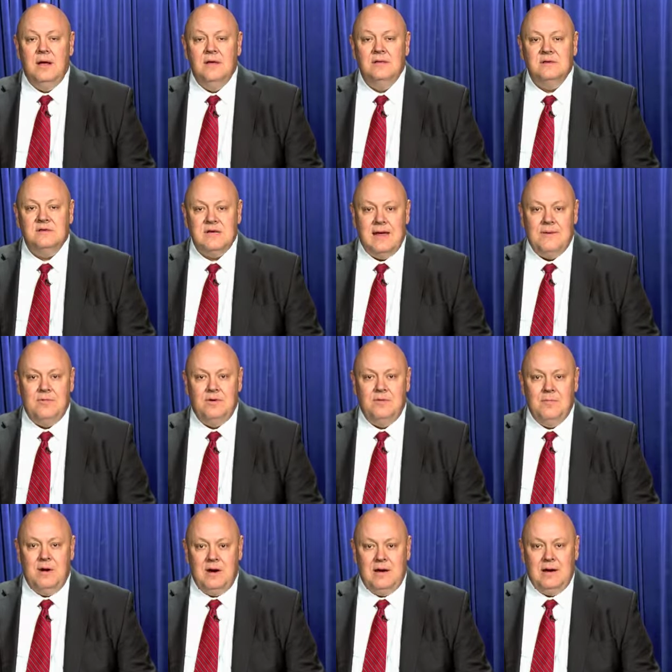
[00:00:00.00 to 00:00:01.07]
The SAMR
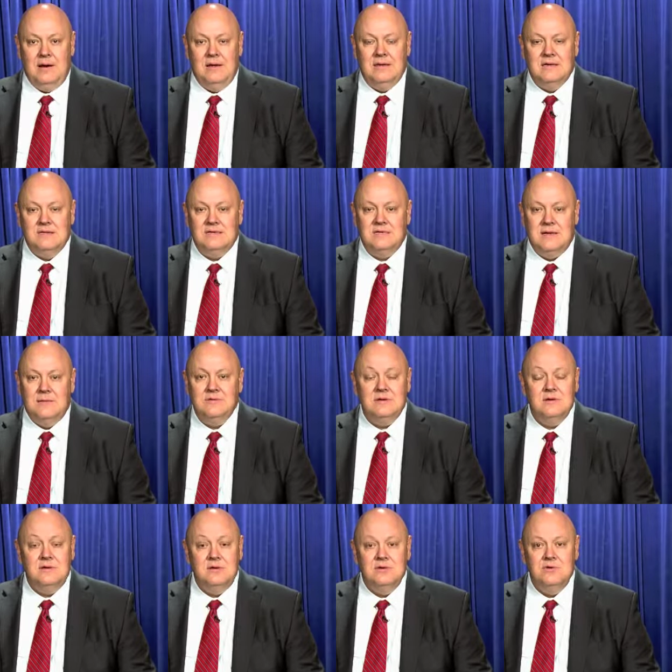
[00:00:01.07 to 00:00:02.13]
model is
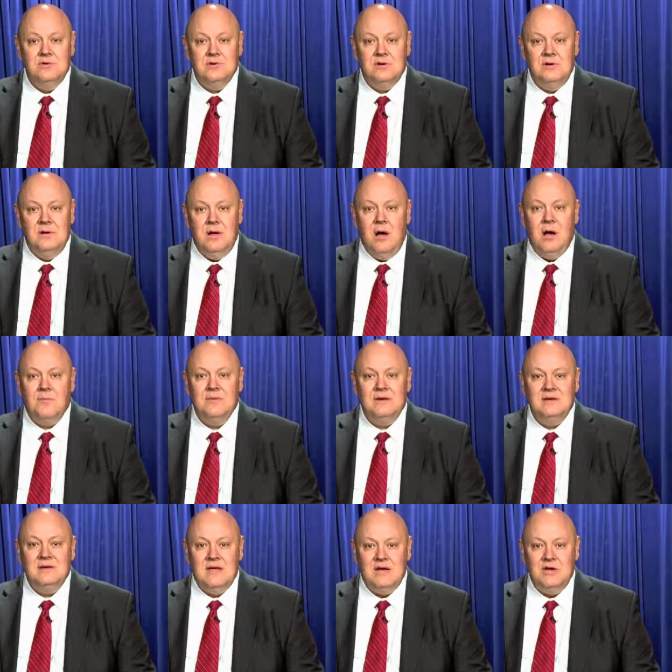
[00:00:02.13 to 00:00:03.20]
substitution,
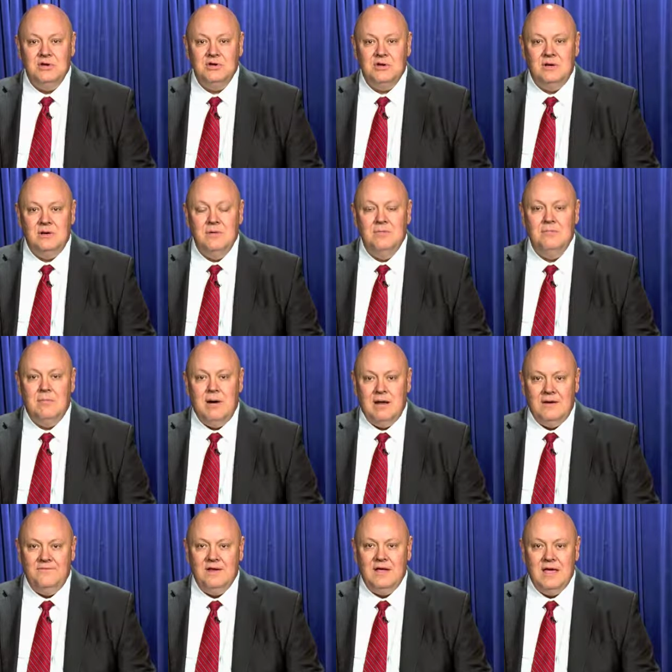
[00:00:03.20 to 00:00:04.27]
augmentation,
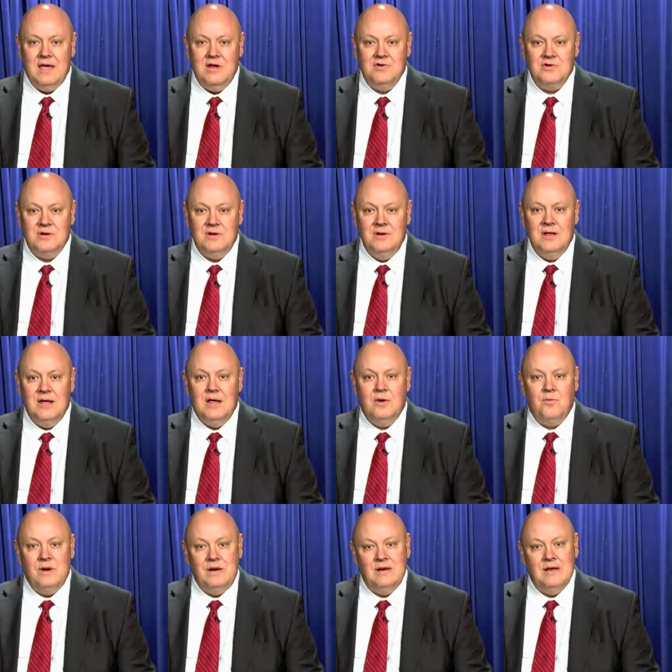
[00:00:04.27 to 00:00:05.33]
modification,
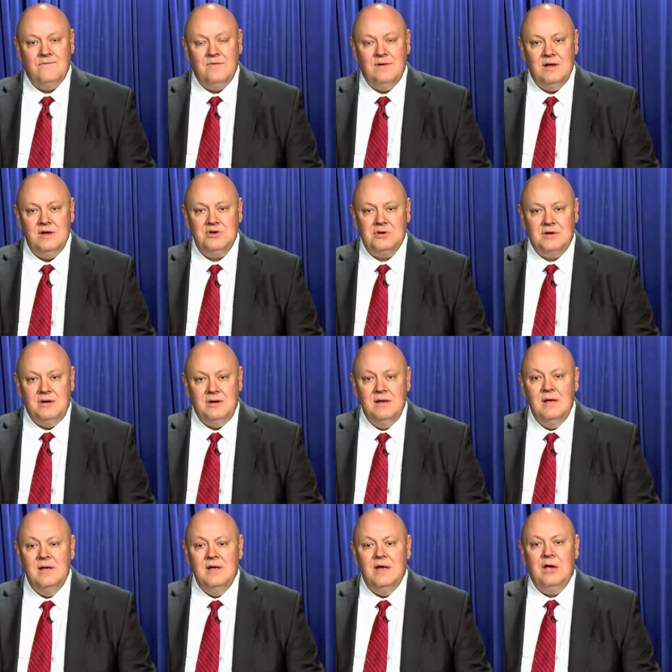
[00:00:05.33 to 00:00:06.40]
and redefinition.
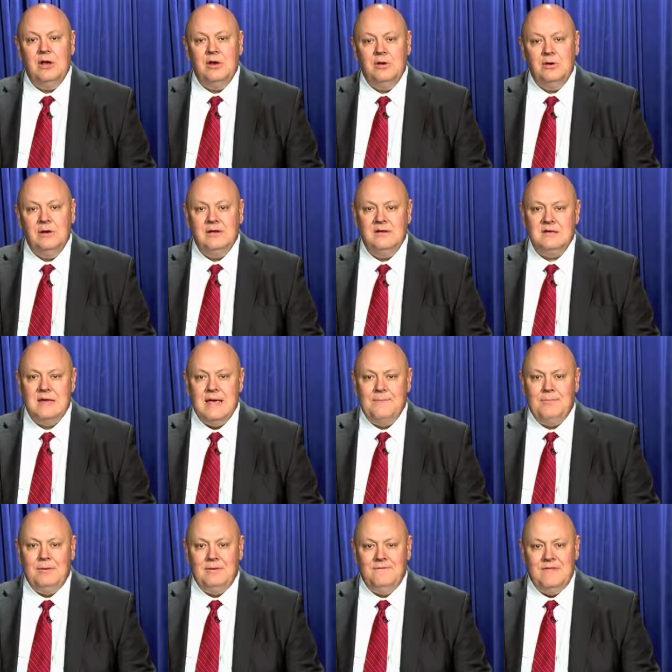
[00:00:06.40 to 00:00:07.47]
And a good
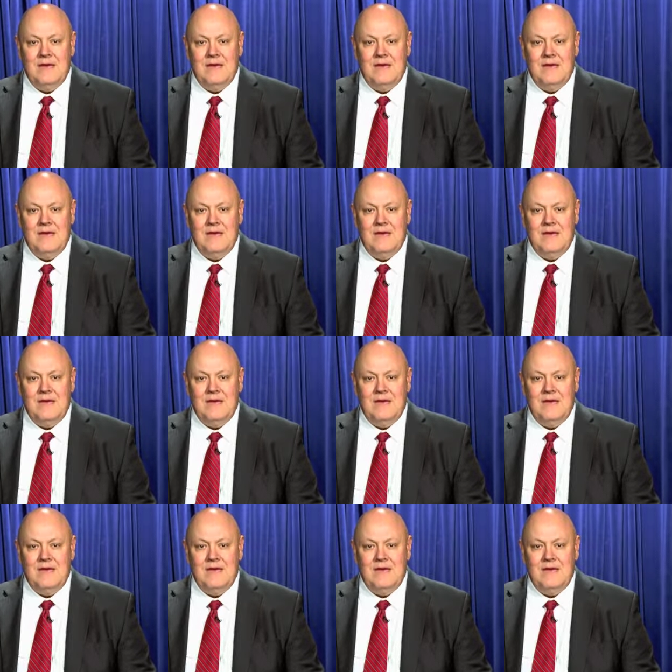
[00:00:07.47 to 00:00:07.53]
example of